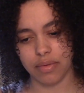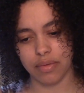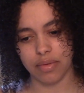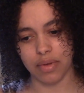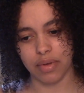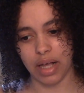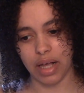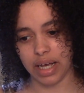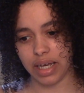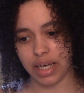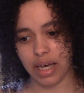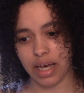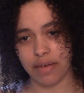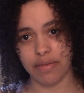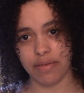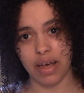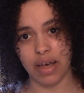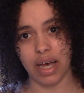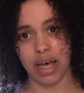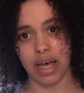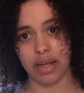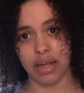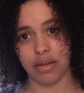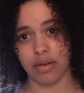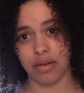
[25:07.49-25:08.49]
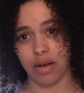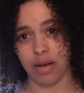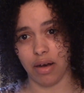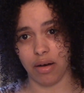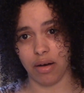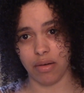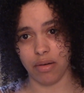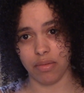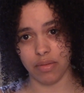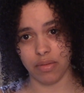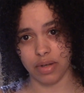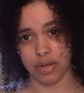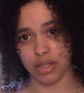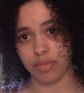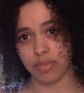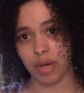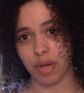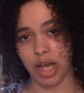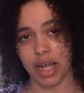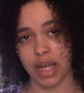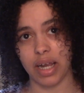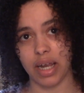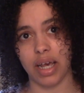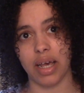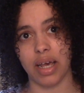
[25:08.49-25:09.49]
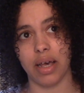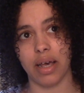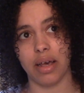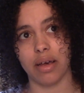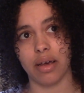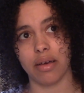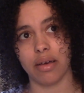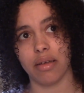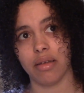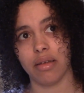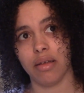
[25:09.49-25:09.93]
like, I've had, you know, Hispanic,